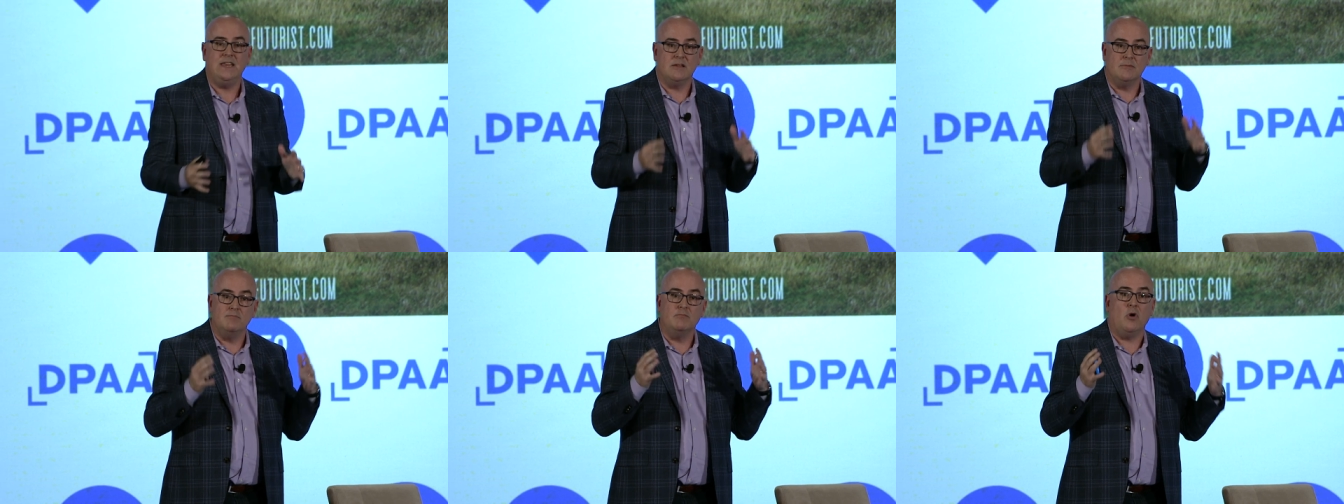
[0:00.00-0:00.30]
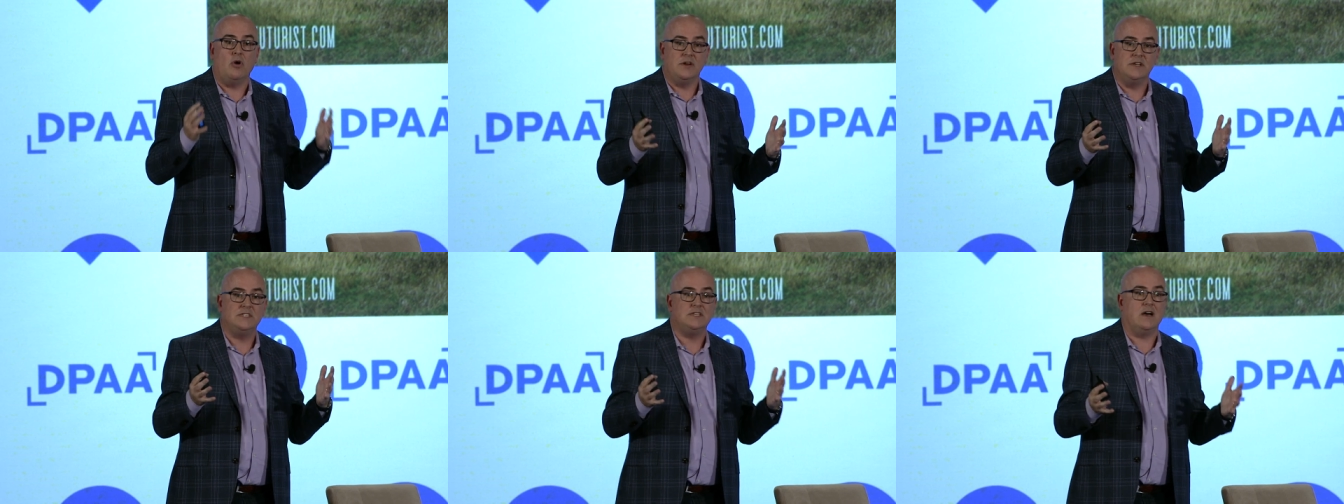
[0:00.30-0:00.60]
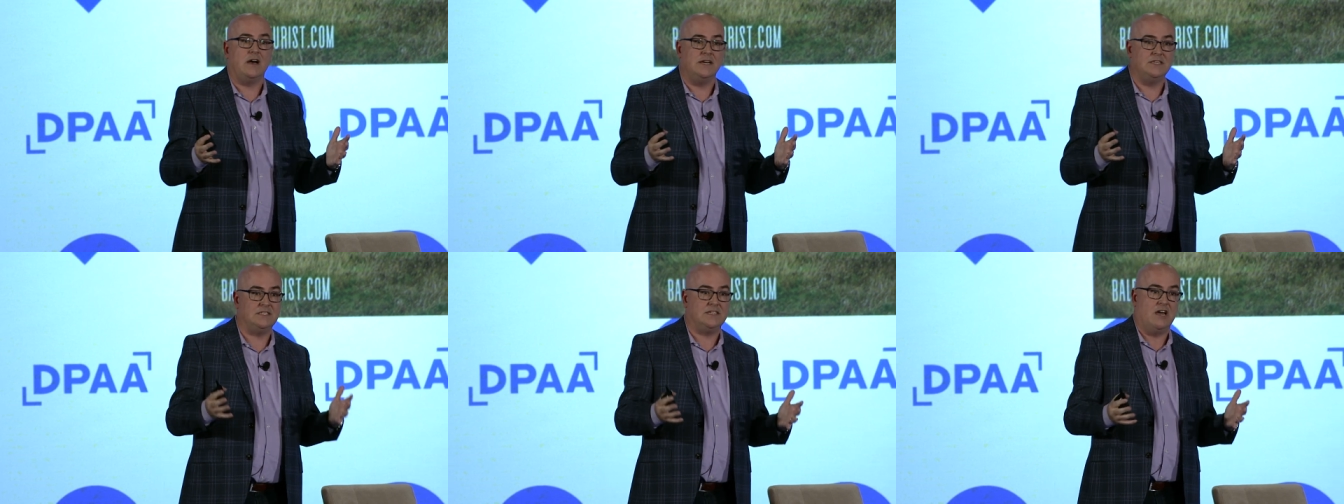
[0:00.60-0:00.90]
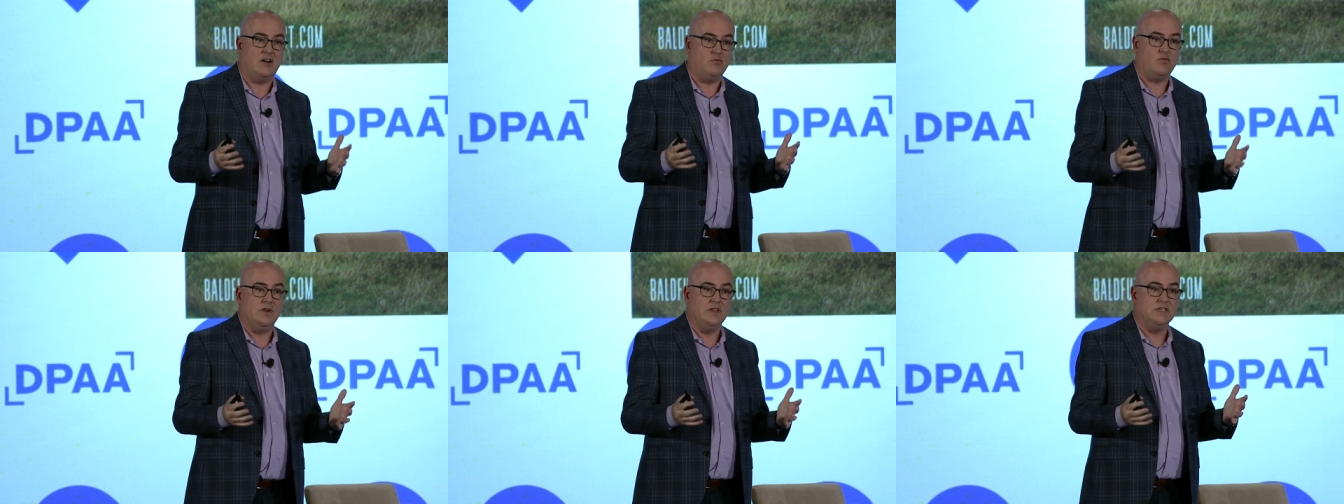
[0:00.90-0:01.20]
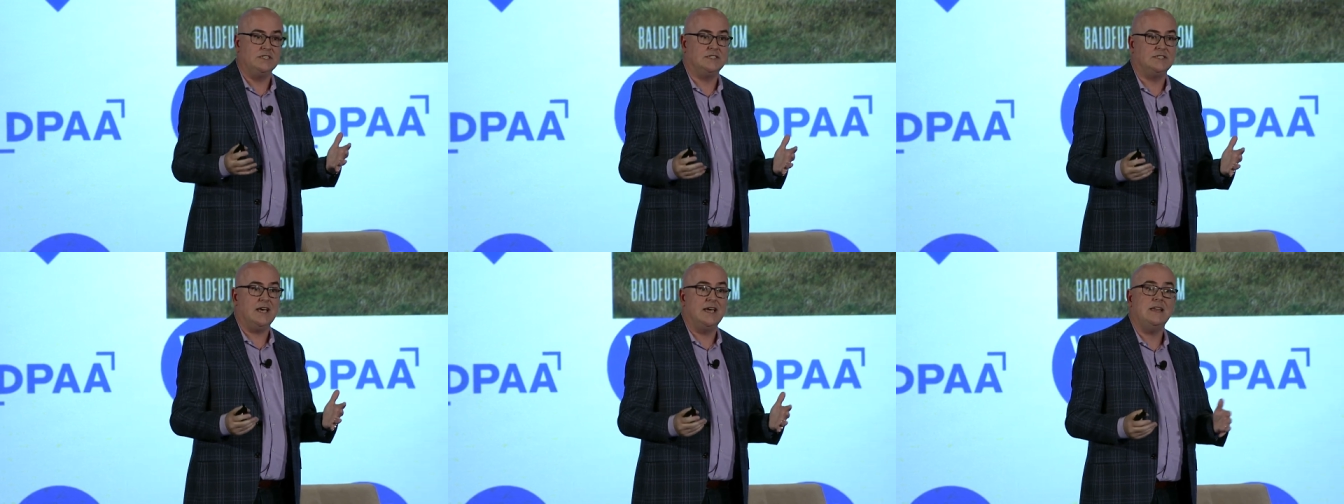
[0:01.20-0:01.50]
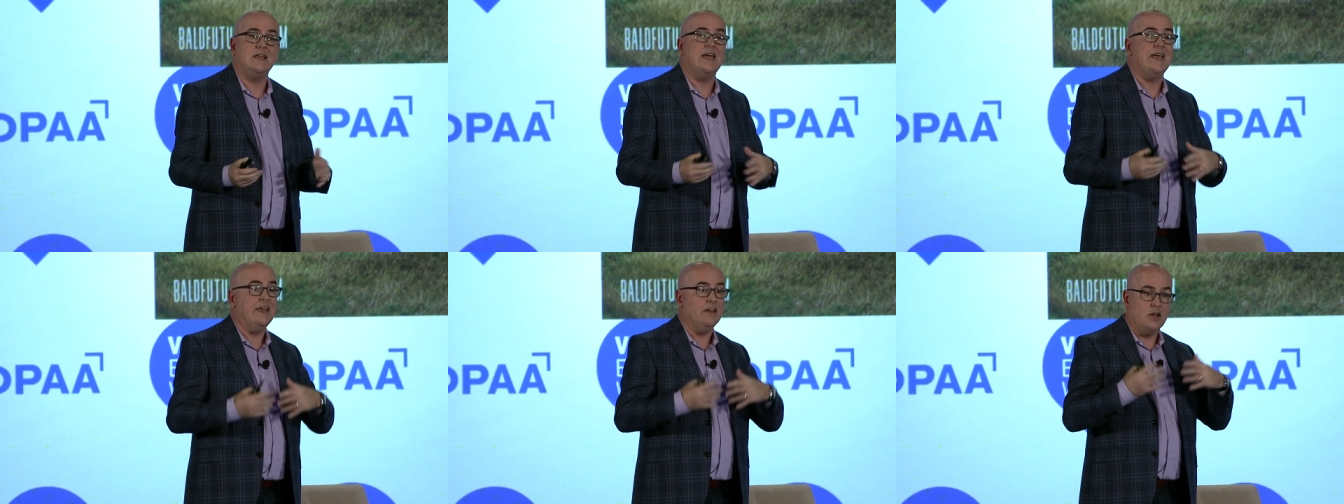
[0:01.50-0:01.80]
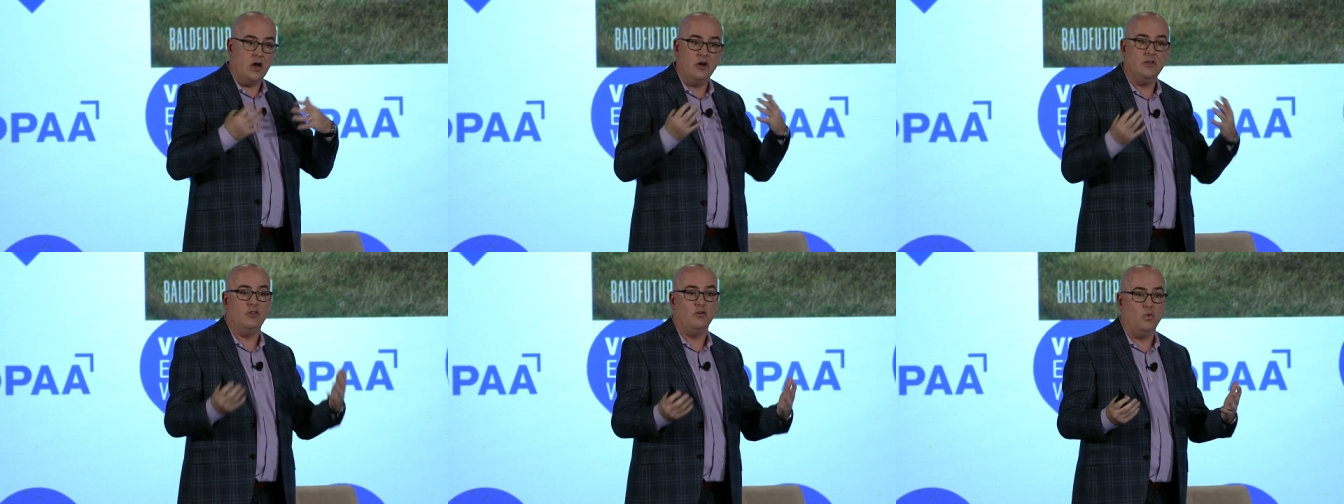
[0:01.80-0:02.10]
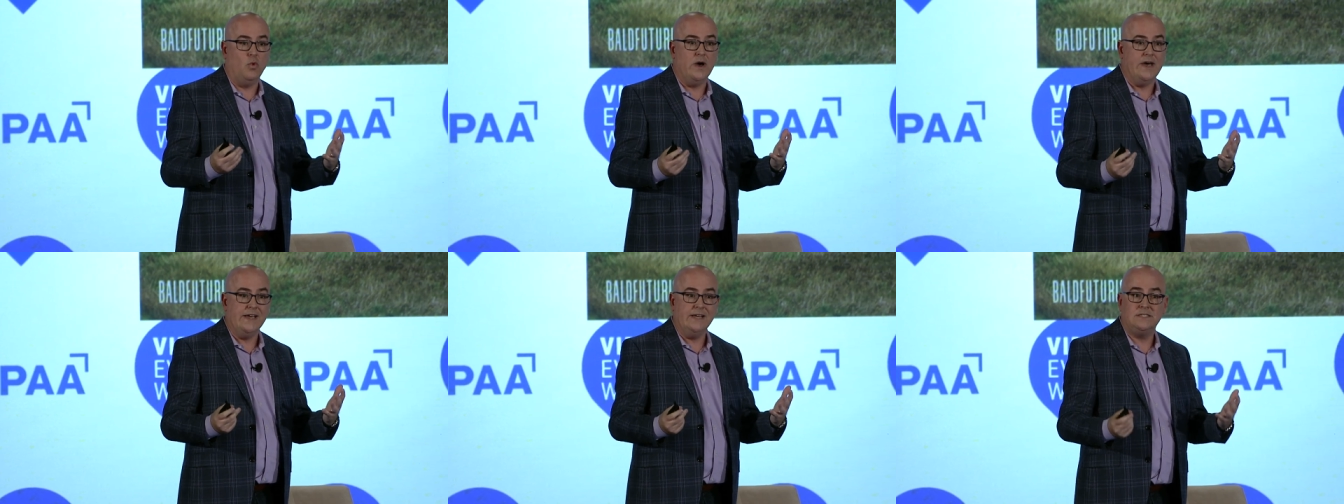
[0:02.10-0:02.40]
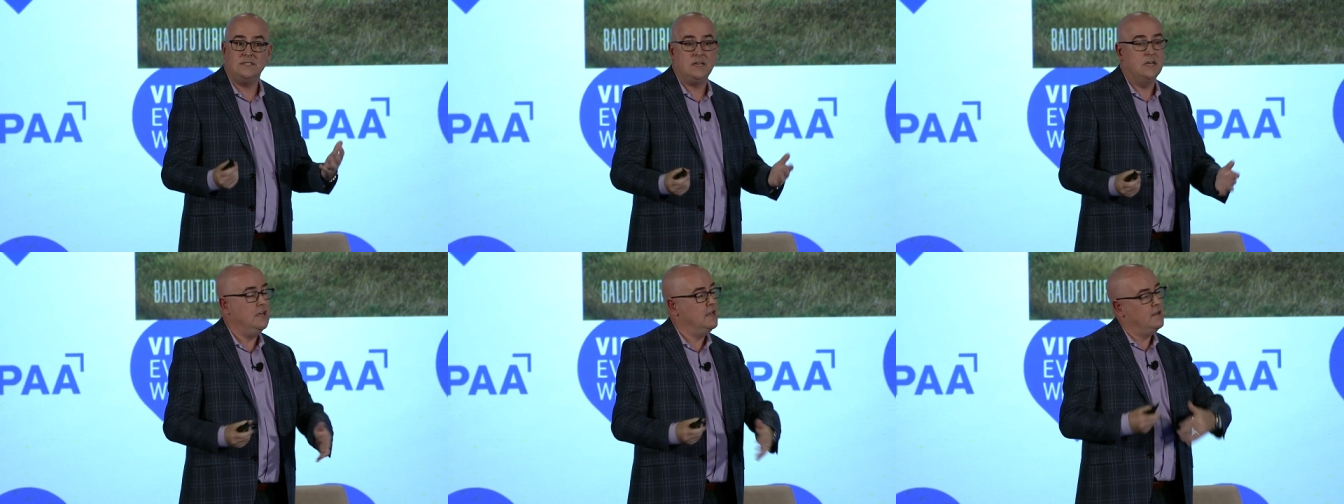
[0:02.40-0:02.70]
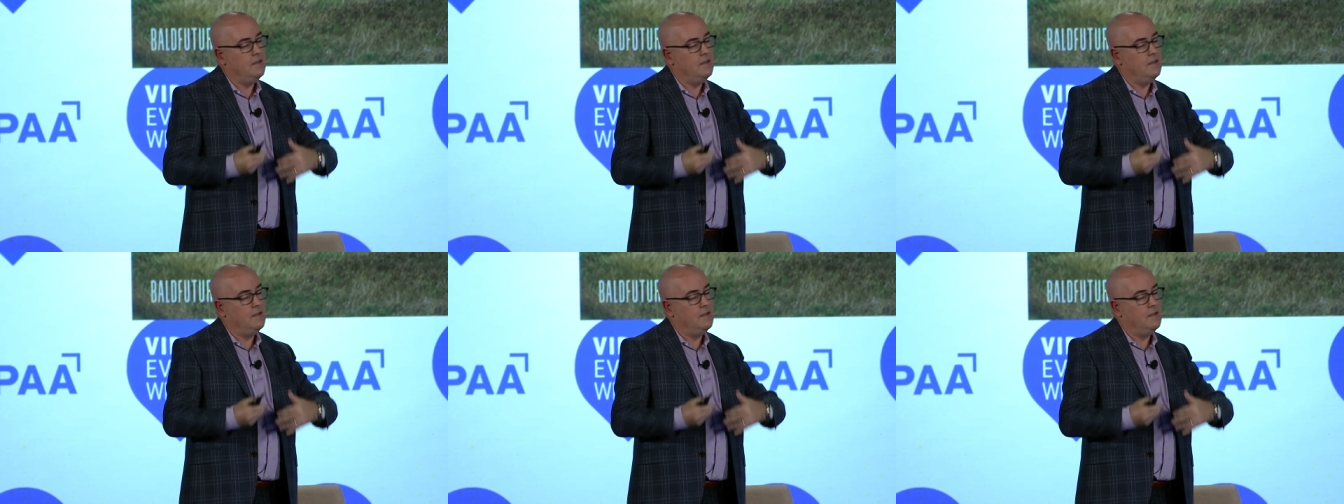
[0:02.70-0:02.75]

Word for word: and monetize that real estate in other ways.